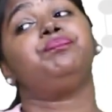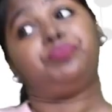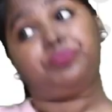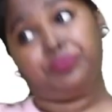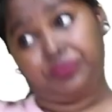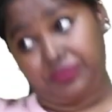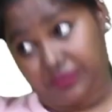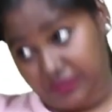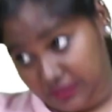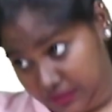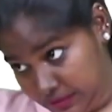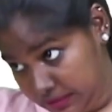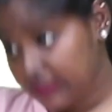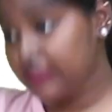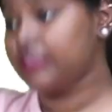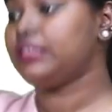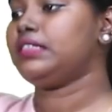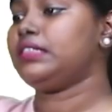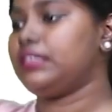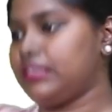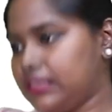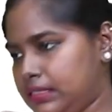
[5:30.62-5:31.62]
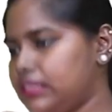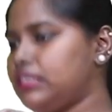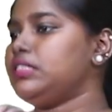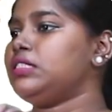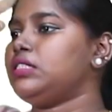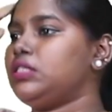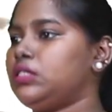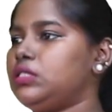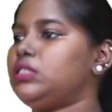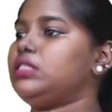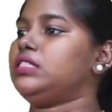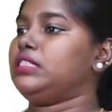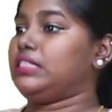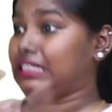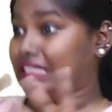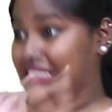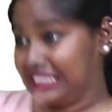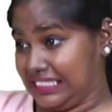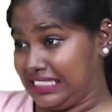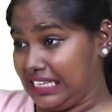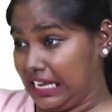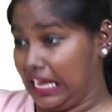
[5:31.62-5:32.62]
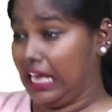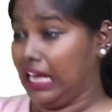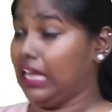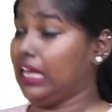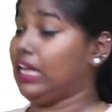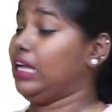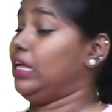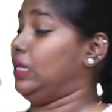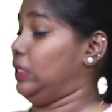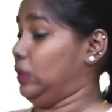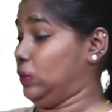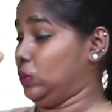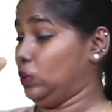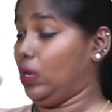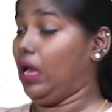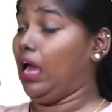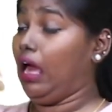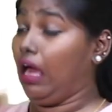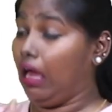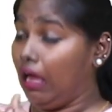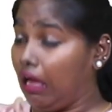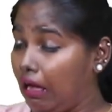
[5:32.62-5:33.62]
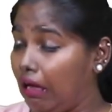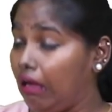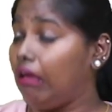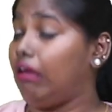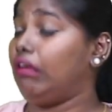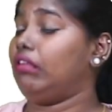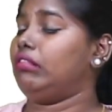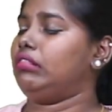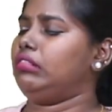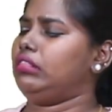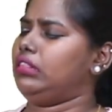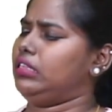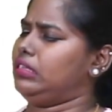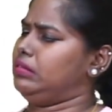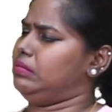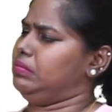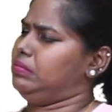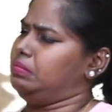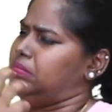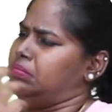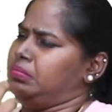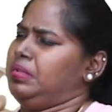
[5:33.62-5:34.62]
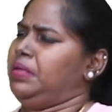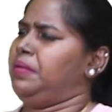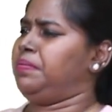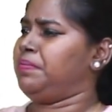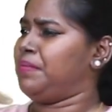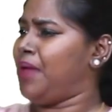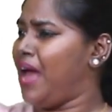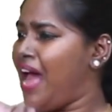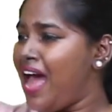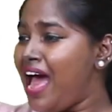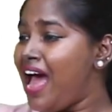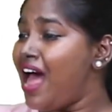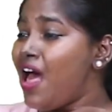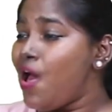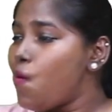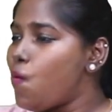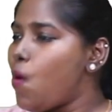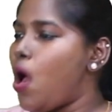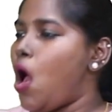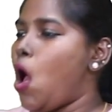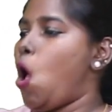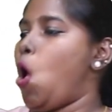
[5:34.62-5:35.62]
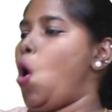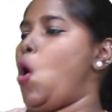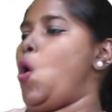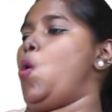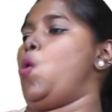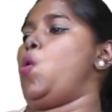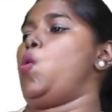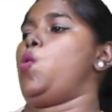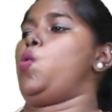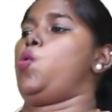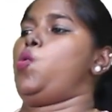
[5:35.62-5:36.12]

Exactly. Dark chocolate has more cocoa content, and that's why you find it bitter.